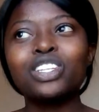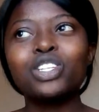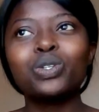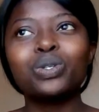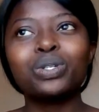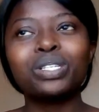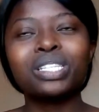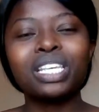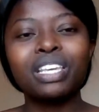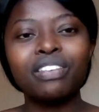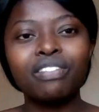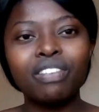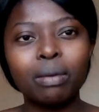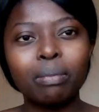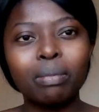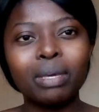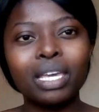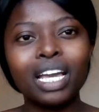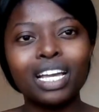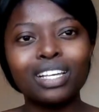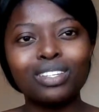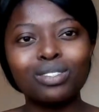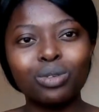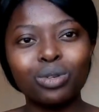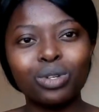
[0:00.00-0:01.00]
then she was giving
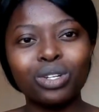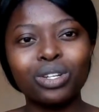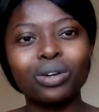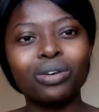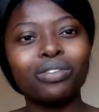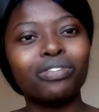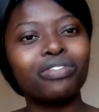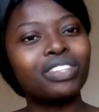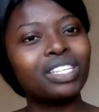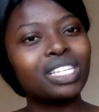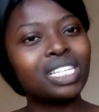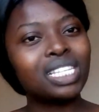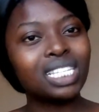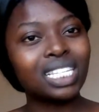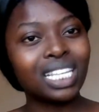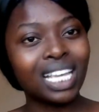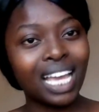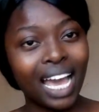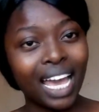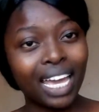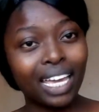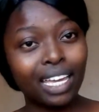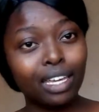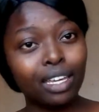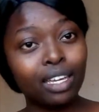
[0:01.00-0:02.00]
me a story of this
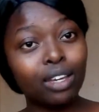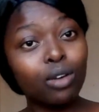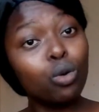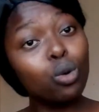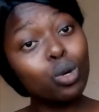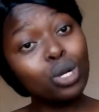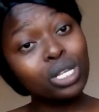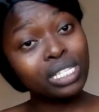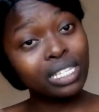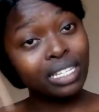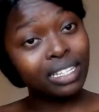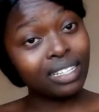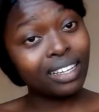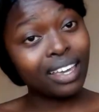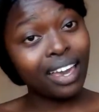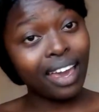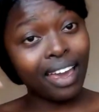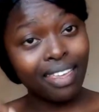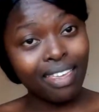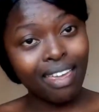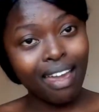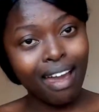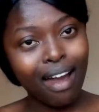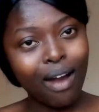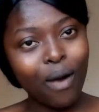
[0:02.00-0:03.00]
guy who is in
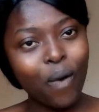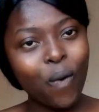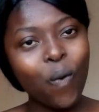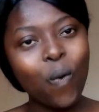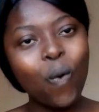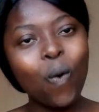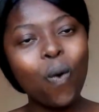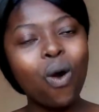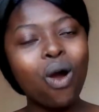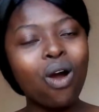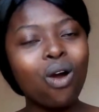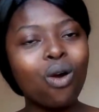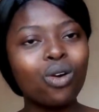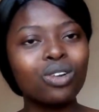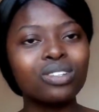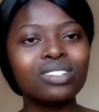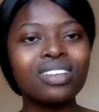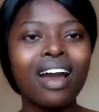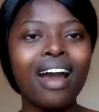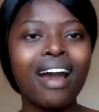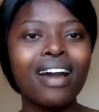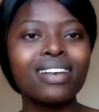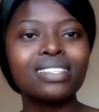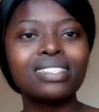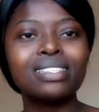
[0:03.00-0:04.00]
Kenya, who got
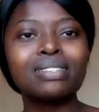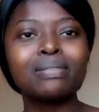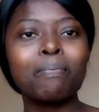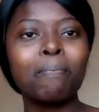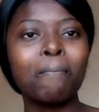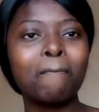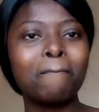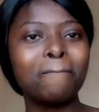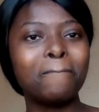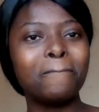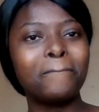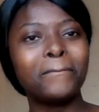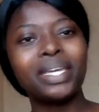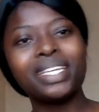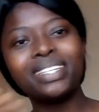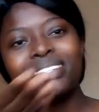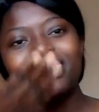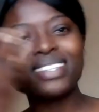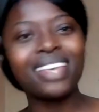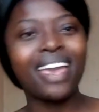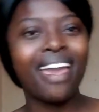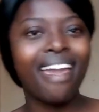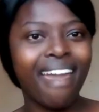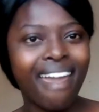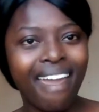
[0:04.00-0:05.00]
her
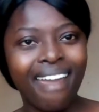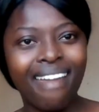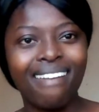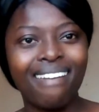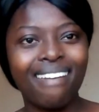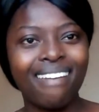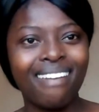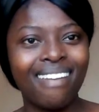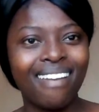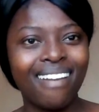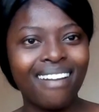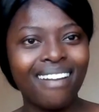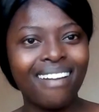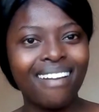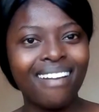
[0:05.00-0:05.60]
smitten.